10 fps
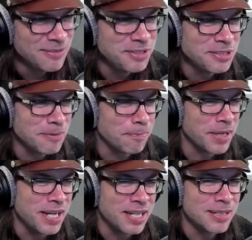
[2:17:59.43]
With your
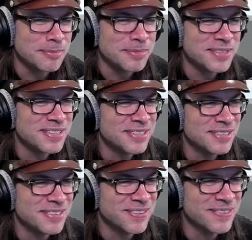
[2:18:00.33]
bomb.
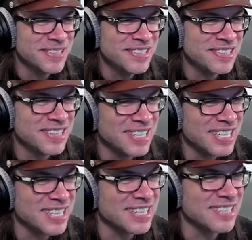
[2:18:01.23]
What were you
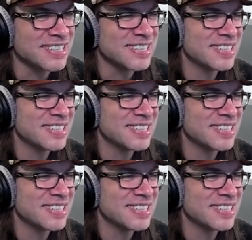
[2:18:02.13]
thinking?